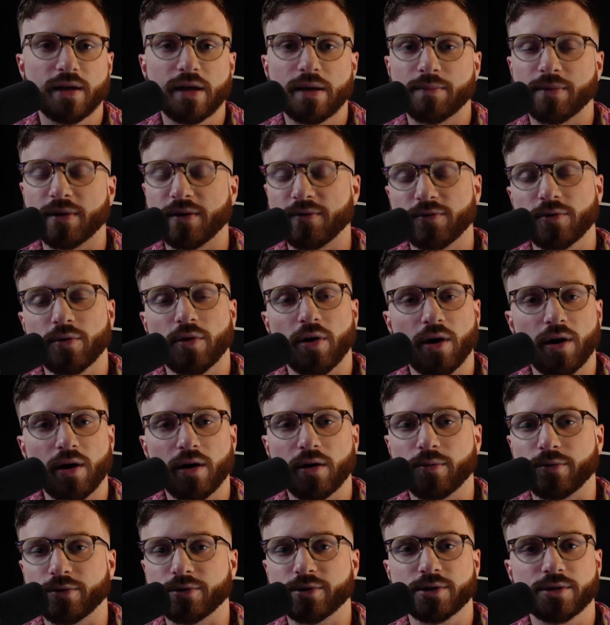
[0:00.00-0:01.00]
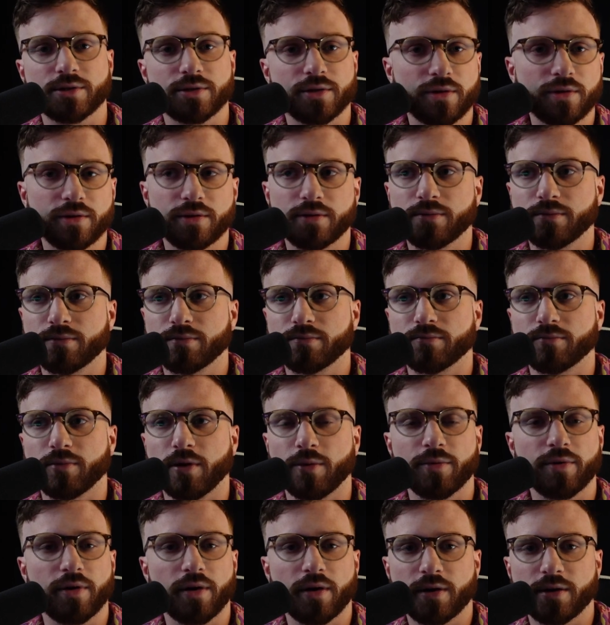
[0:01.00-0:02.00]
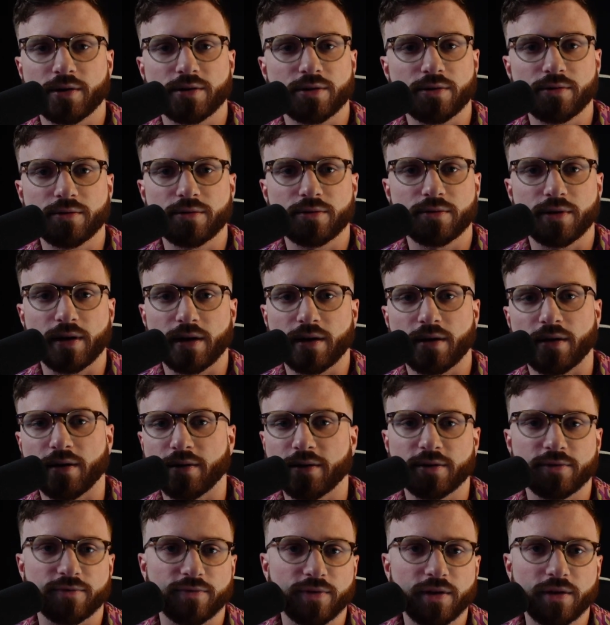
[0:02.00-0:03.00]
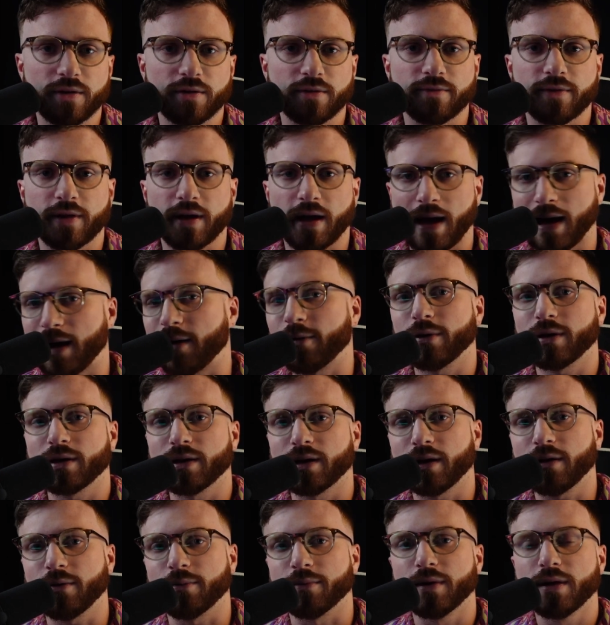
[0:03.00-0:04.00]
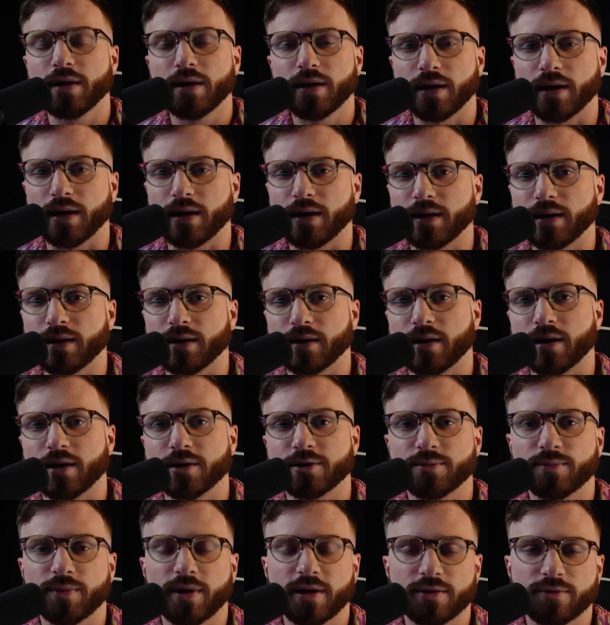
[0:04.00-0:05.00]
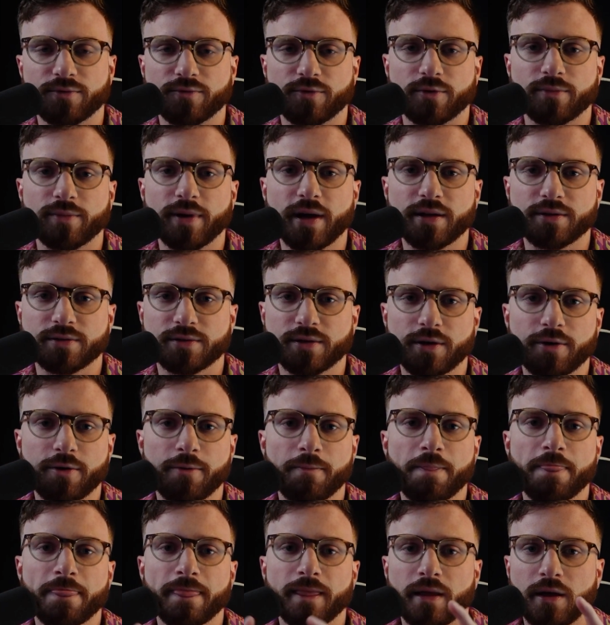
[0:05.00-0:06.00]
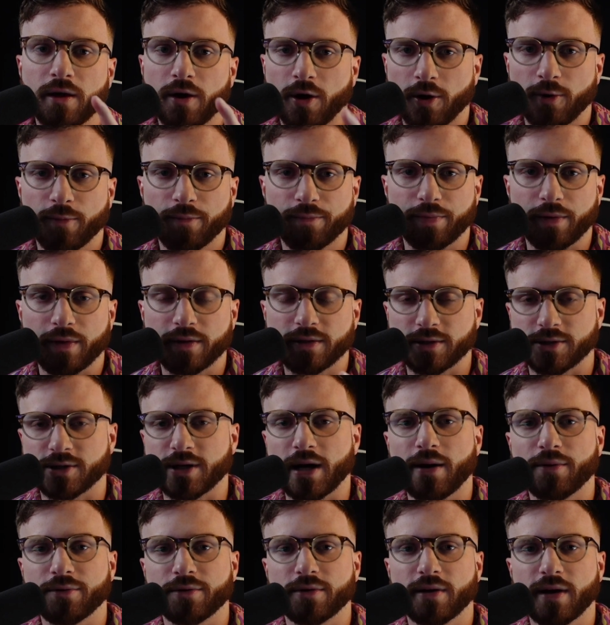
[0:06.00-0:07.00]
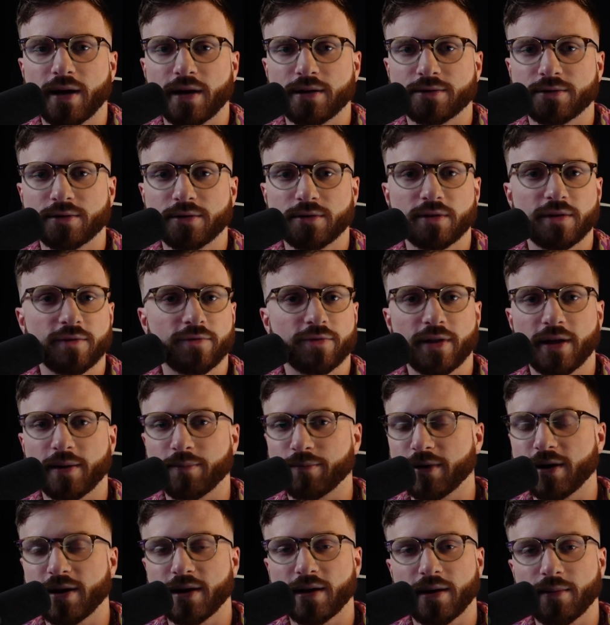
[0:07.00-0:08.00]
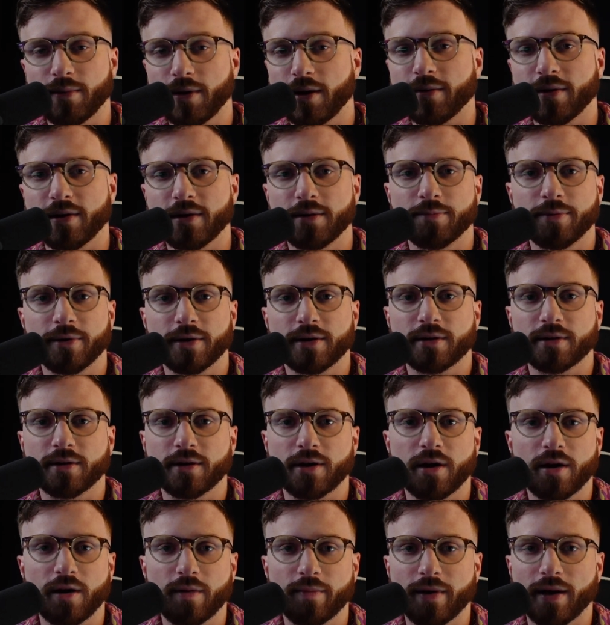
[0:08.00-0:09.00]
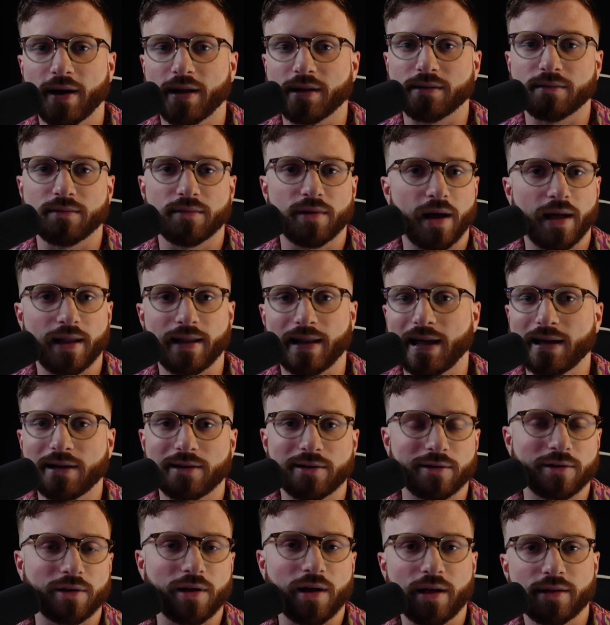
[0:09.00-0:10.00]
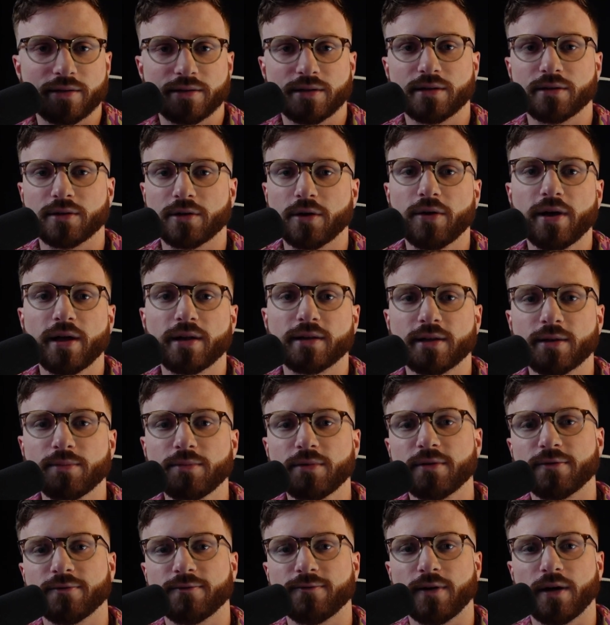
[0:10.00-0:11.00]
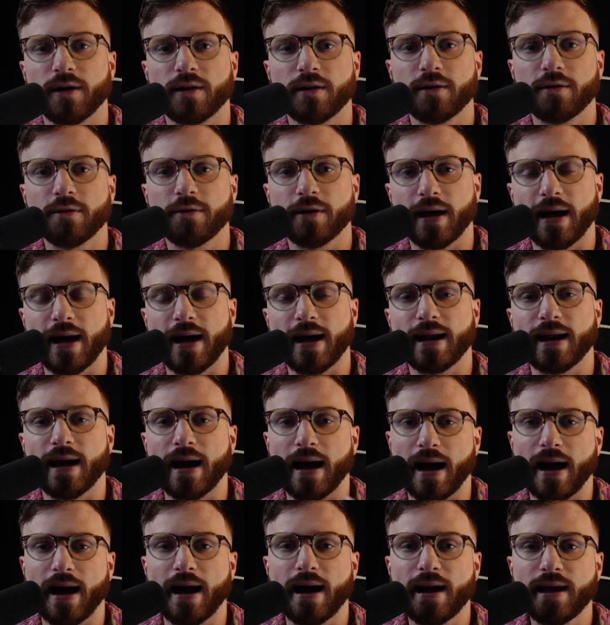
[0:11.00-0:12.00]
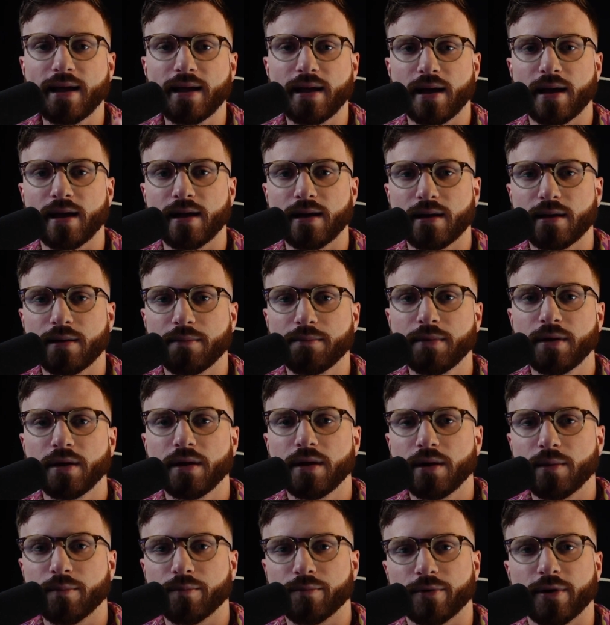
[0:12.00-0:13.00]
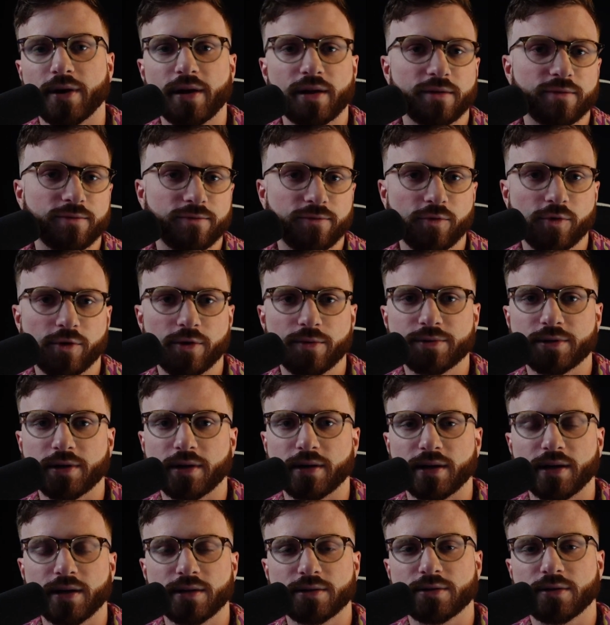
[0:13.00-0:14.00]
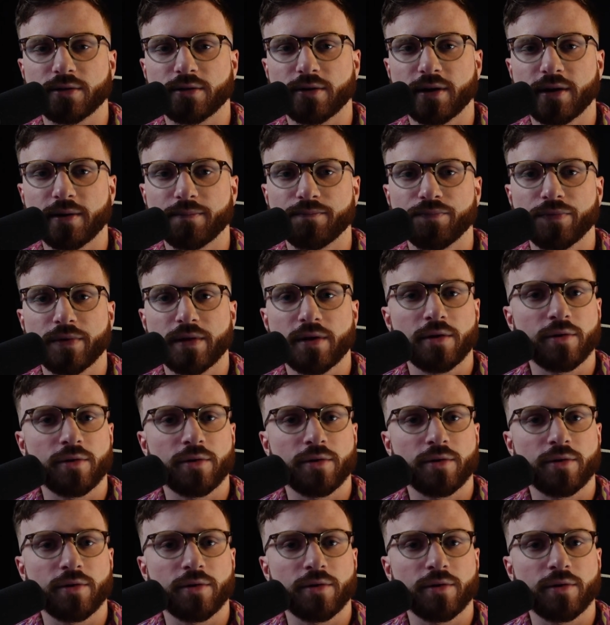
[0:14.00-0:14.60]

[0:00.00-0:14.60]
But if you are, we'll just show you what we already showed you kind of on this video of like how we can help uh, in a customized format. So hope to chat with you guys soon. If you're like, Brandon, I'm not ready to book in a call, but I, I like your content, go ahead, give me a follow at I am Brandon Forbes on Instagram.